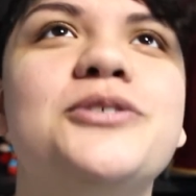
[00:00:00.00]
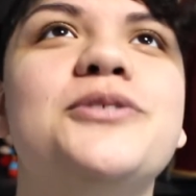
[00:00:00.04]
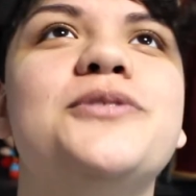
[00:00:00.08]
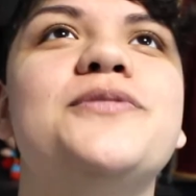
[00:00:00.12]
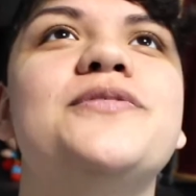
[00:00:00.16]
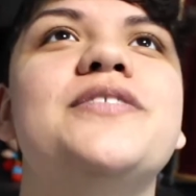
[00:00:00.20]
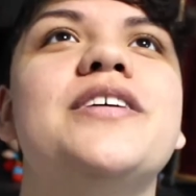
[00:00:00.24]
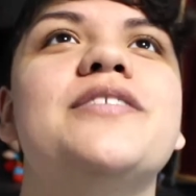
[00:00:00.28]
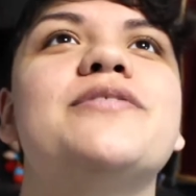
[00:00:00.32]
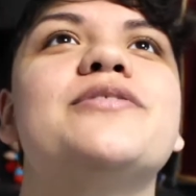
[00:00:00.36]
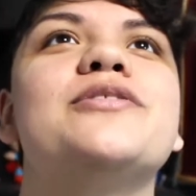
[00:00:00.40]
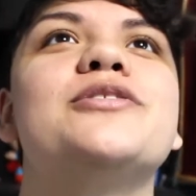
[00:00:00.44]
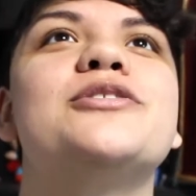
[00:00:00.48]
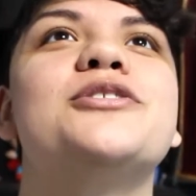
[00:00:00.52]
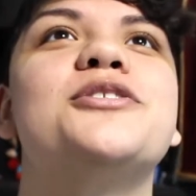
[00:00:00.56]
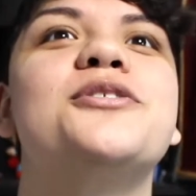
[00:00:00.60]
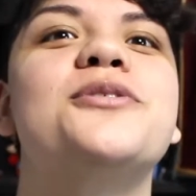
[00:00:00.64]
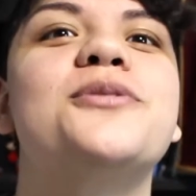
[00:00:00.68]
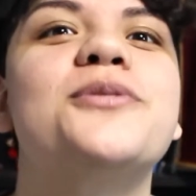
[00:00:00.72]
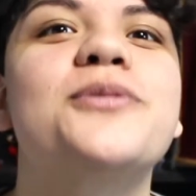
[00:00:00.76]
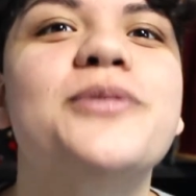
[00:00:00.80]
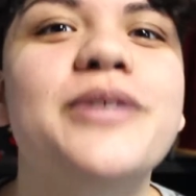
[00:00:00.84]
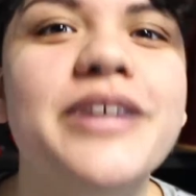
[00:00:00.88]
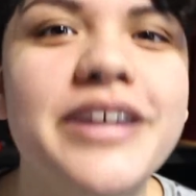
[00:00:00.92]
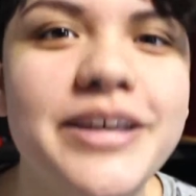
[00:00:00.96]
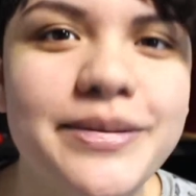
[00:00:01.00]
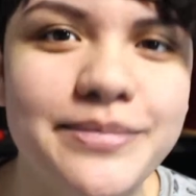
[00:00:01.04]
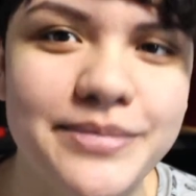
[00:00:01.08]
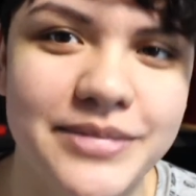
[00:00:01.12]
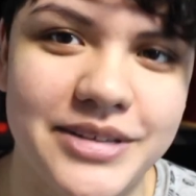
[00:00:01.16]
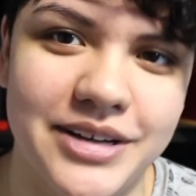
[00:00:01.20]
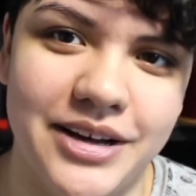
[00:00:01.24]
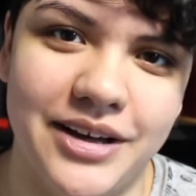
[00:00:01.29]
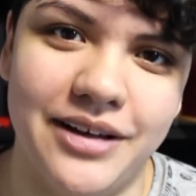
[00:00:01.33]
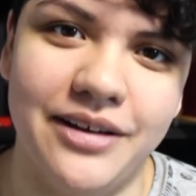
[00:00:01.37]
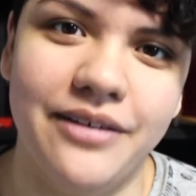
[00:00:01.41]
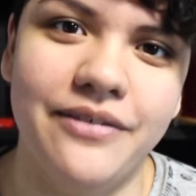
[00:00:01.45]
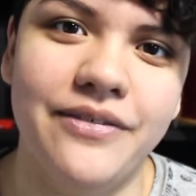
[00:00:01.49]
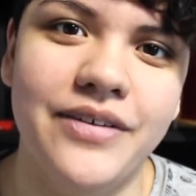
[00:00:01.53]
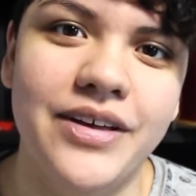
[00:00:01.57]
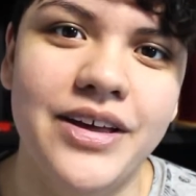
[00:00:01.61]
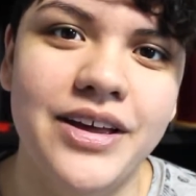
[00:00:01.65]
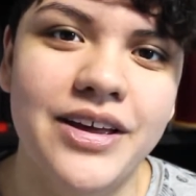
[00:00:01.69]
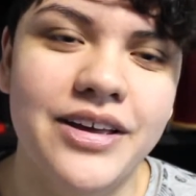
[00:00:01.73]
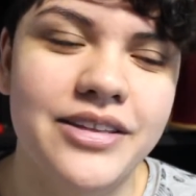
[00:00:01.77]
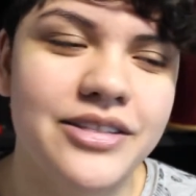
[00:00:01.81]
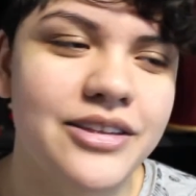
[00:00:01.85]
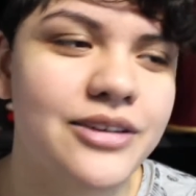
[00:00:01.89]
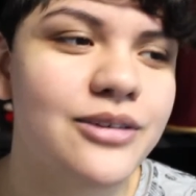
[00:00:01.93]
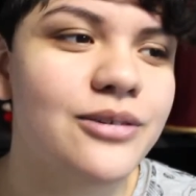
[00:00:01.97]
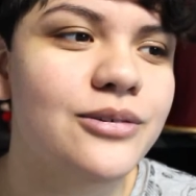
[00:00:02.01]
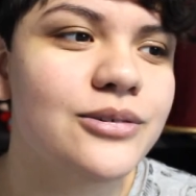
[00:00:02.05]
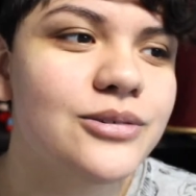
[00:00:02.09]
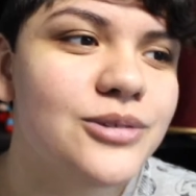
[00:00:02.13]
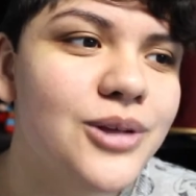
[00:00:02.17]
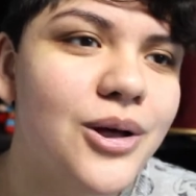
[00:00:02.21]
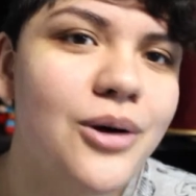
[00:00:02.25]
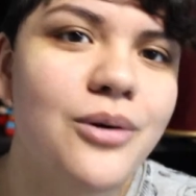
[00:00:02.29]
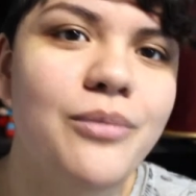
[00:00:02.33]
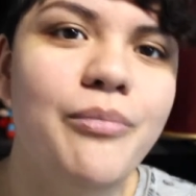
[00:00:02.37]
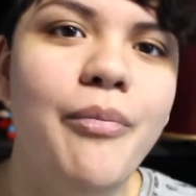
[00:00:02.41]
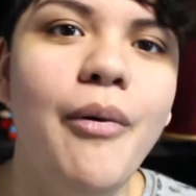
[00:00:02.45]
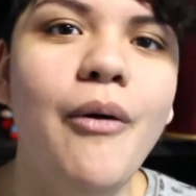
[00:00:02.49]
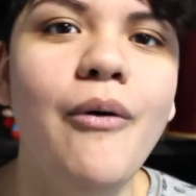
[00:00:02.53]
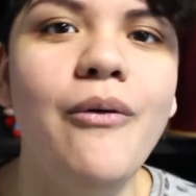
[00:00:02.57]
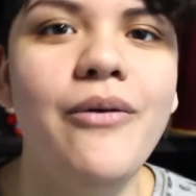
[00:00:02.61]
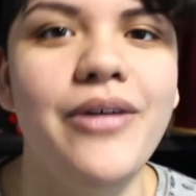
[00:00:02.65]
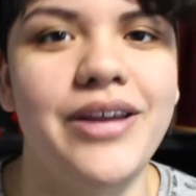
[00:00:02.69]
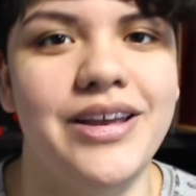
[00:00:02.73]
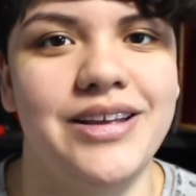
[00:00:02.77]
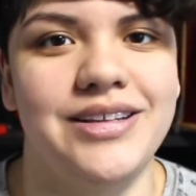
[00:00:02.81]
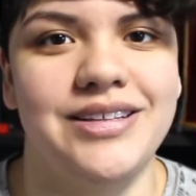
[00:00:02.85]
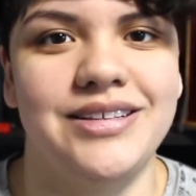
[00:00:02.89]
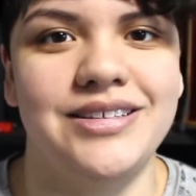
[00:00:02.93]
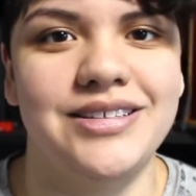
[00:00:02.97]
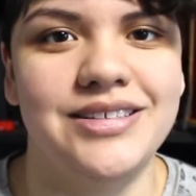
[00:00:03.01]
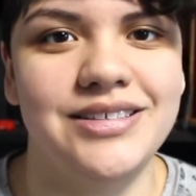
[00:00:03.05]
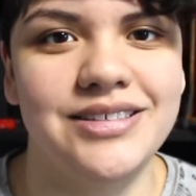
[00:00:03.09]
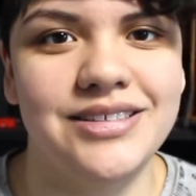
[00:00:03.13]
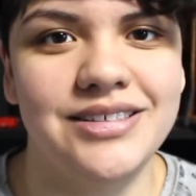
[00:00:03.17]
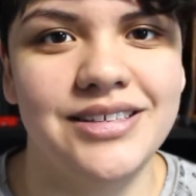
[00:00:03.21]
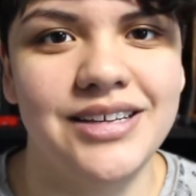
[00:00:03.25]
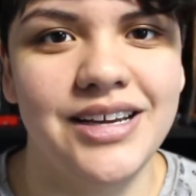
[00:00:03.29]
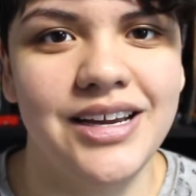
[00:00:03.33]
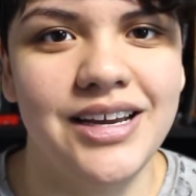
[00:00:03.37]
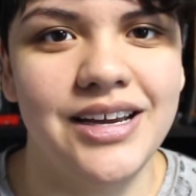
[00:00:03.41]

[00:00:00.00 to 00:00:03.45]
you've never dreamed of that are low points.